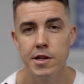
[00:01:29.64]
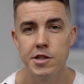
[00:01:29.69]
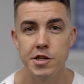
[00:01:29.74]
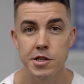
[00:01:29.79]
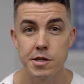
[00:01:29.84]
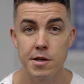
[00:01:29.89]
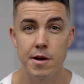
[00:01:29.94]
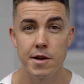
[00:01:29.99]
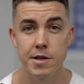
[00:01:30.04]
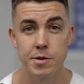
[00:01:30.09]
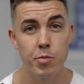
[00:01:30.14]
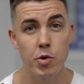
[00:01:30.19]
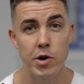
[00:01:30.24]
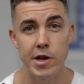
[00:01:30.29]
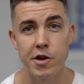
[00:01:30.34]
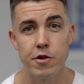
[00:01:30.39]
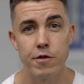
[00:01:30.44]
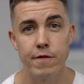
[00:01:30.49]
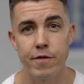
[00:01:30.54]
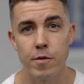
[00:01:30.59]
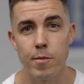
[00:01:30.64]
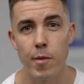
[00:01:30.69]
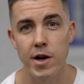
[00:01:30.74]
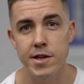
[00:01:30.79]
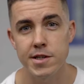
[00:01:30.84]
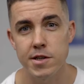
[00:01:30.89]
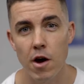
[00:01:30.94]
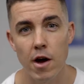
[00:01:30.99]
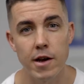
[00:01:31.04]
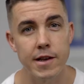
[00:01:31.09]
which is pretty good from my
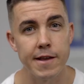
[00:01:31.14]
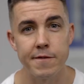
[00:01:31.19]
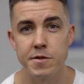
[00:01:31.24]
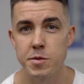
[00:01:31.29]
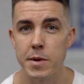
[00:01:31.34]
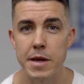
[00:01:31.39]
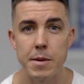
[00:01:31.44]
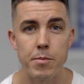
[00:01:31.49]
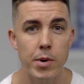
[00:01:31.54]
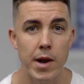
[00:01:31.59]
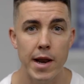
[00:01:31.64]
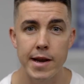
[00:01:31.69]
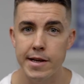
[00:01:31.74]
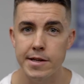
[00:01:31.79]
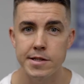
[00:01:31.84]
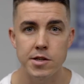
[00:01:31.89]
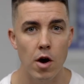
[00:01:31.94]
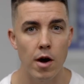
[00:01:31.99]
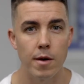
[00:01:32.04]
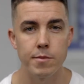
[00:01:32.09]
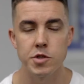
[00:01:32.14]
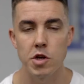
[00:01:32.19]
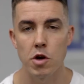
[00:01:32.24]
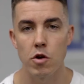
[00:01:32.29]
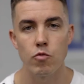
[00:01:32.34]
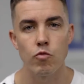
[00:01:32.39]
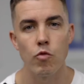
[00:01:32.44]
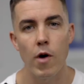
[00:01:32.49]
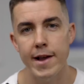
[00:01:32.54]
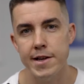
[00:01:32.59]
side. It gives me plenty of time
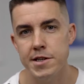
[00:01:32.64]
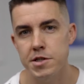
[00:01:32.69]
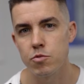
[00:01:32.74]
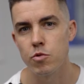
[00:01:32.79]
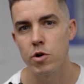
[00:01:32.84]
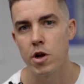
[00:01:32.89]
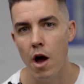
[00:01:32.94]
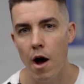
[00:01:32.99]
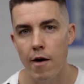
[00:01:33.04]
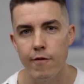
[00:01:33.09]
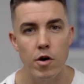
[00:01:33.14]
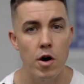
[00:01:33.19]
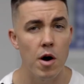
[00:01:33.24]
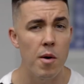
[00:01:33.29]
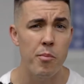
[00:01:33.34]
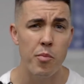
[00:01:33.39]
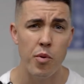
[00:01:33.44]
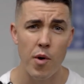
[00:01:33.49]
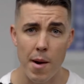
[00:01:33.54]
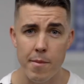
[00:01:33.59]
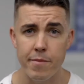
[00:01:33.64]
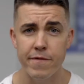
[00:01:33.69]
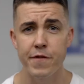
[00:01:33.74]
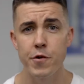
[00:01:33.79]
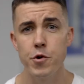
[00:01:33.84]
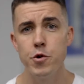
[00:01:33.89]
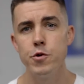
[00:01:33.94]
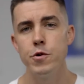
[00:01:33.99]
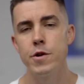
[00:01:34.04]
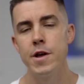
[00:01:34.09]
to rest, recover, prep
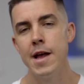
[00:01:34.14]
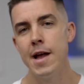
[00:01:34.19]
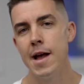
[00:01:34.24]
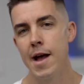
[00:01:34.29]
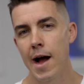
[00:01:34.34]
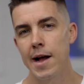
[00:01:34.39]
food,